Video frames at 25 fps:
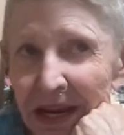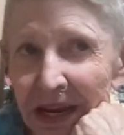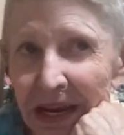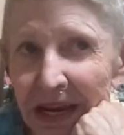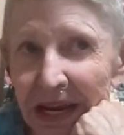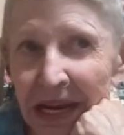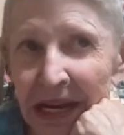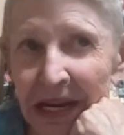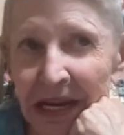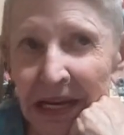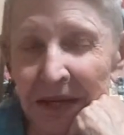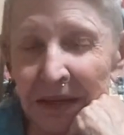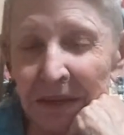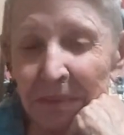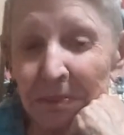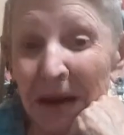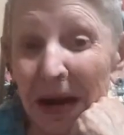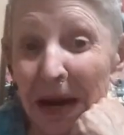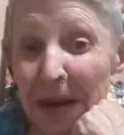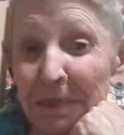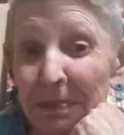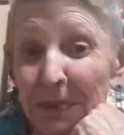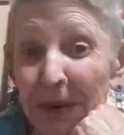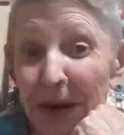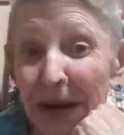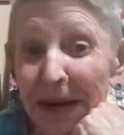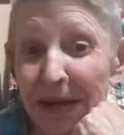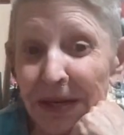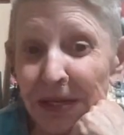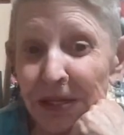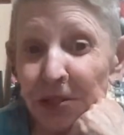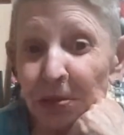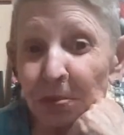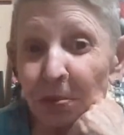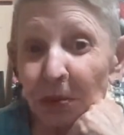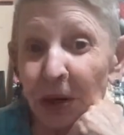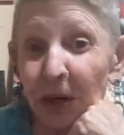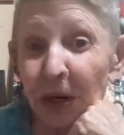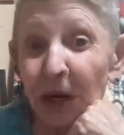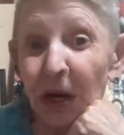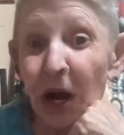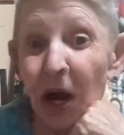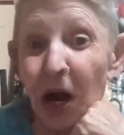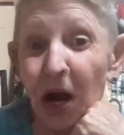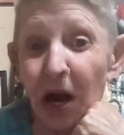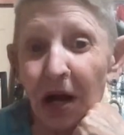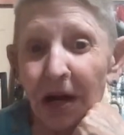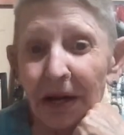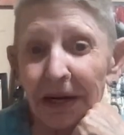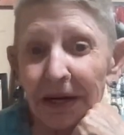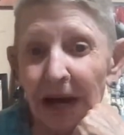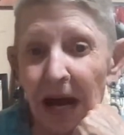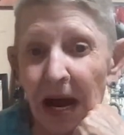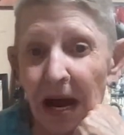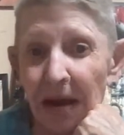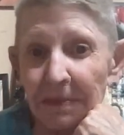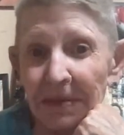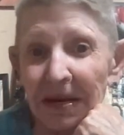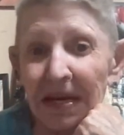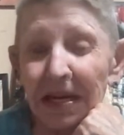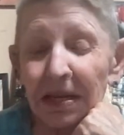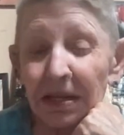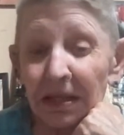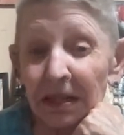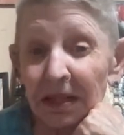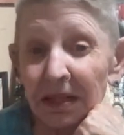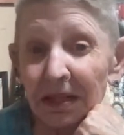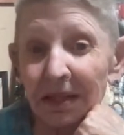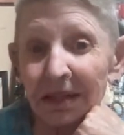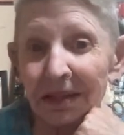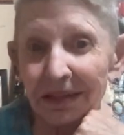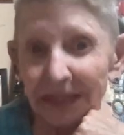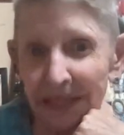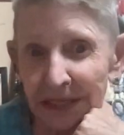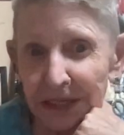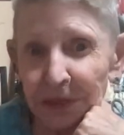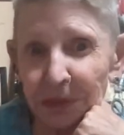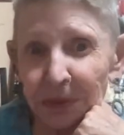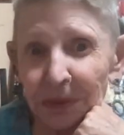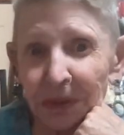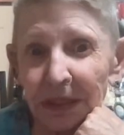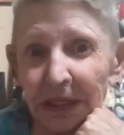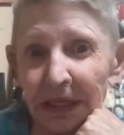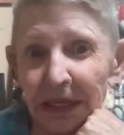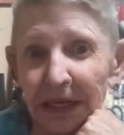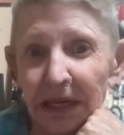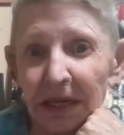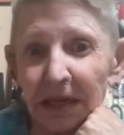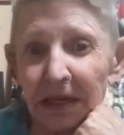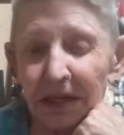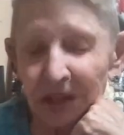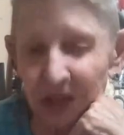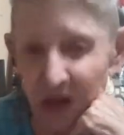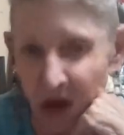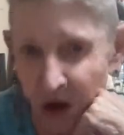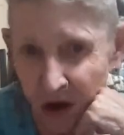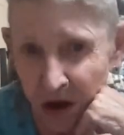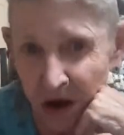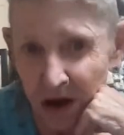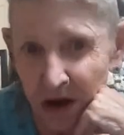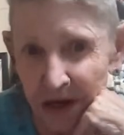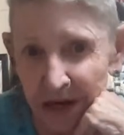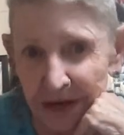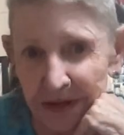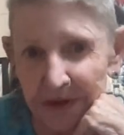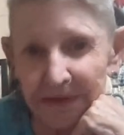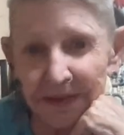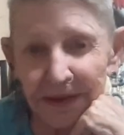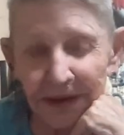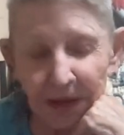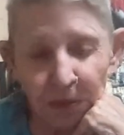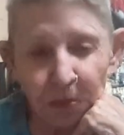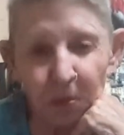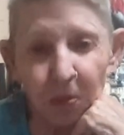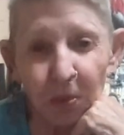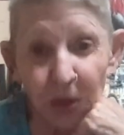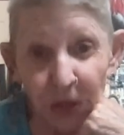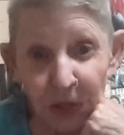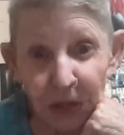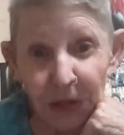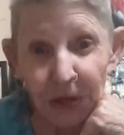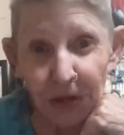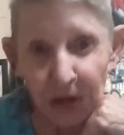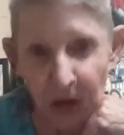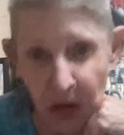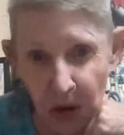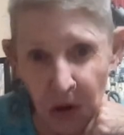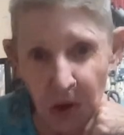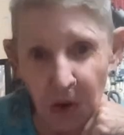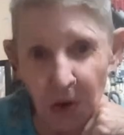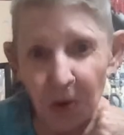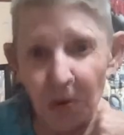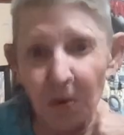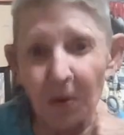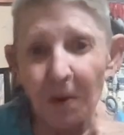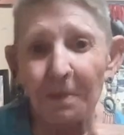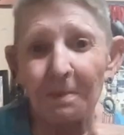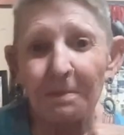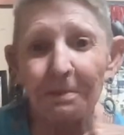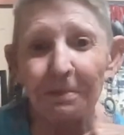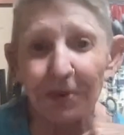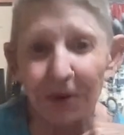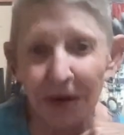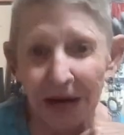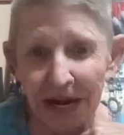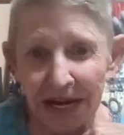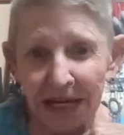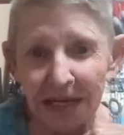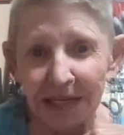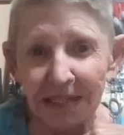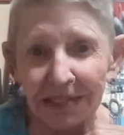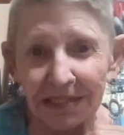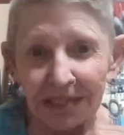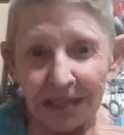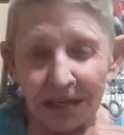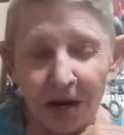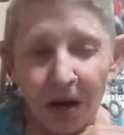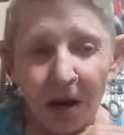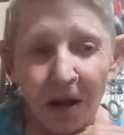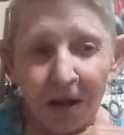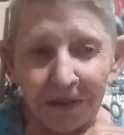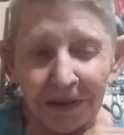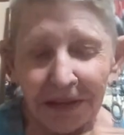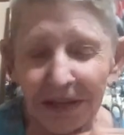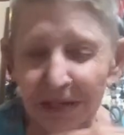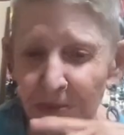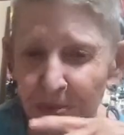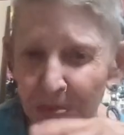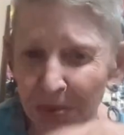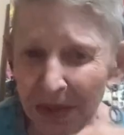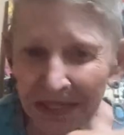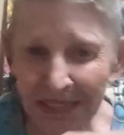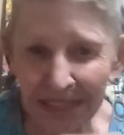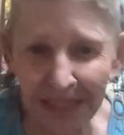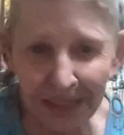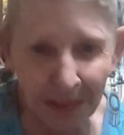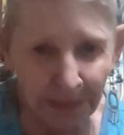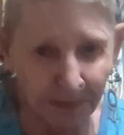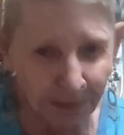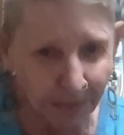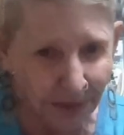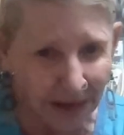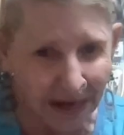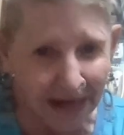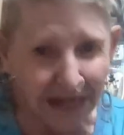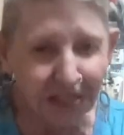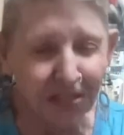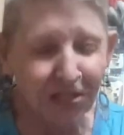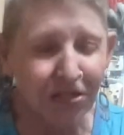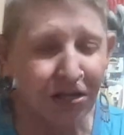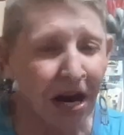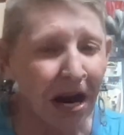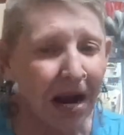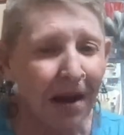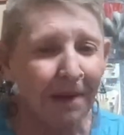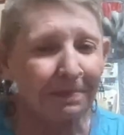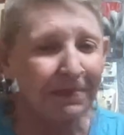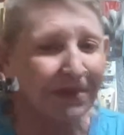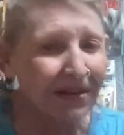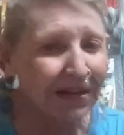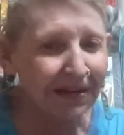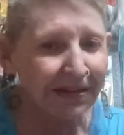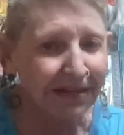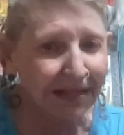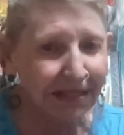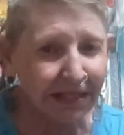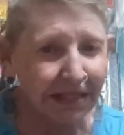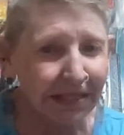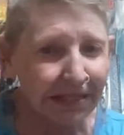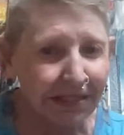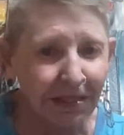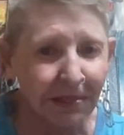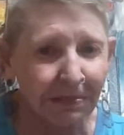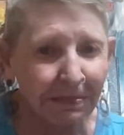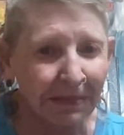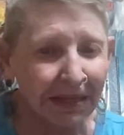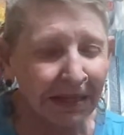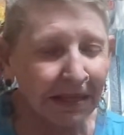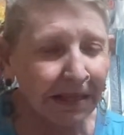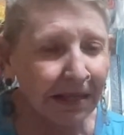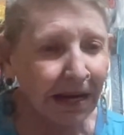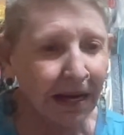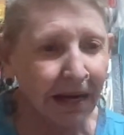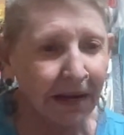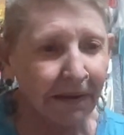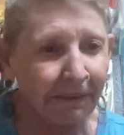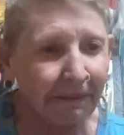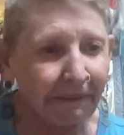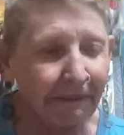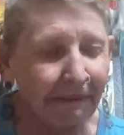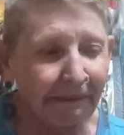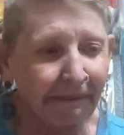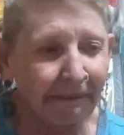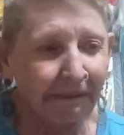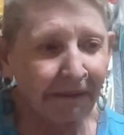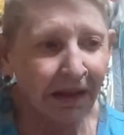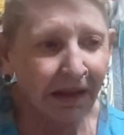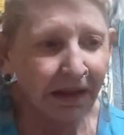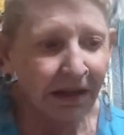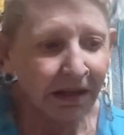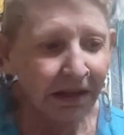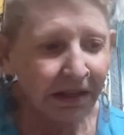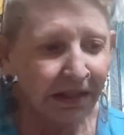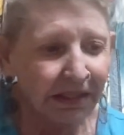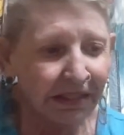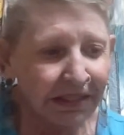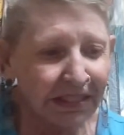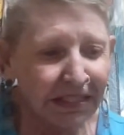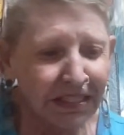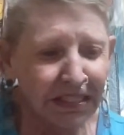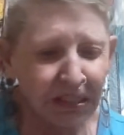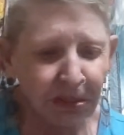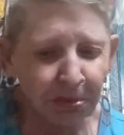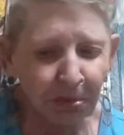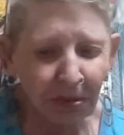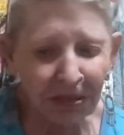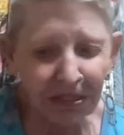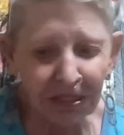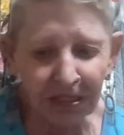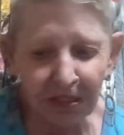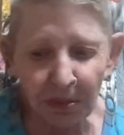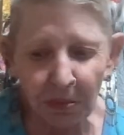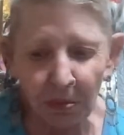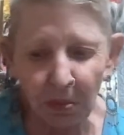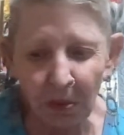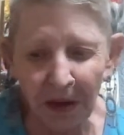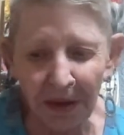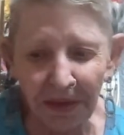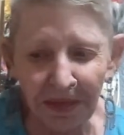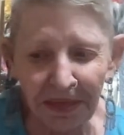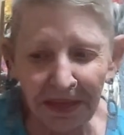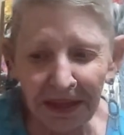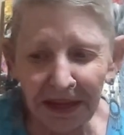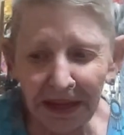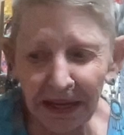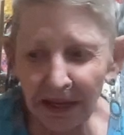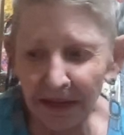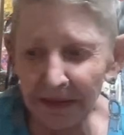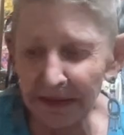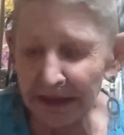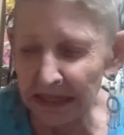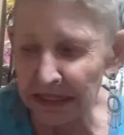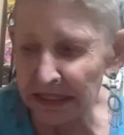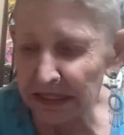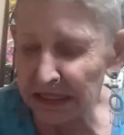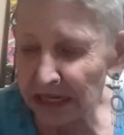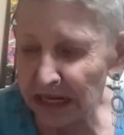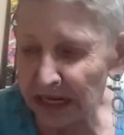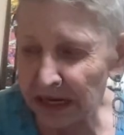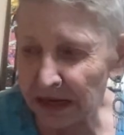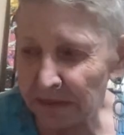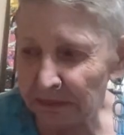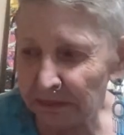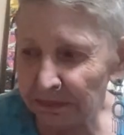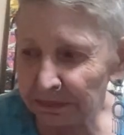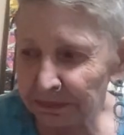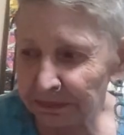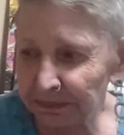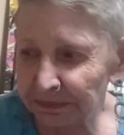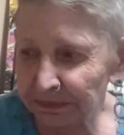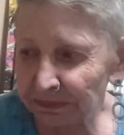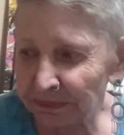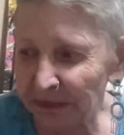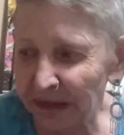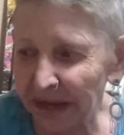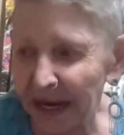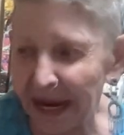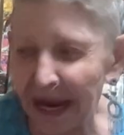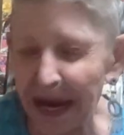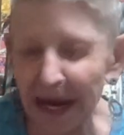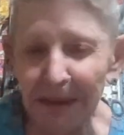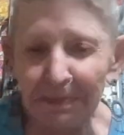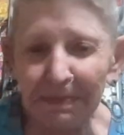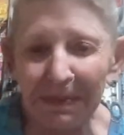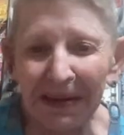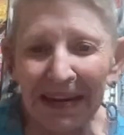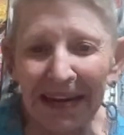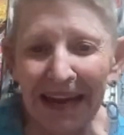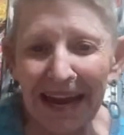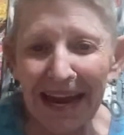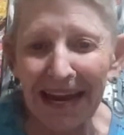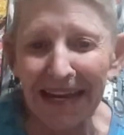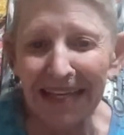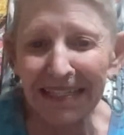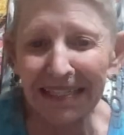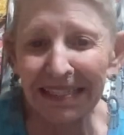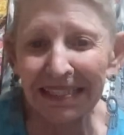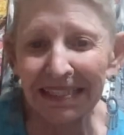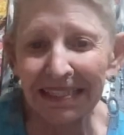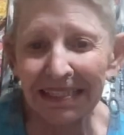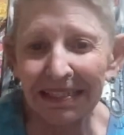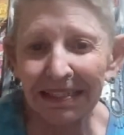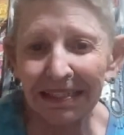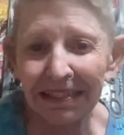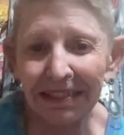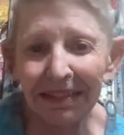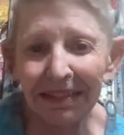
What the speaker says: and my brakes were gone. I mean, literally gone. There were no brakes at all. This wasn't a brake job that needed to be done. This was the one thing that the ABS,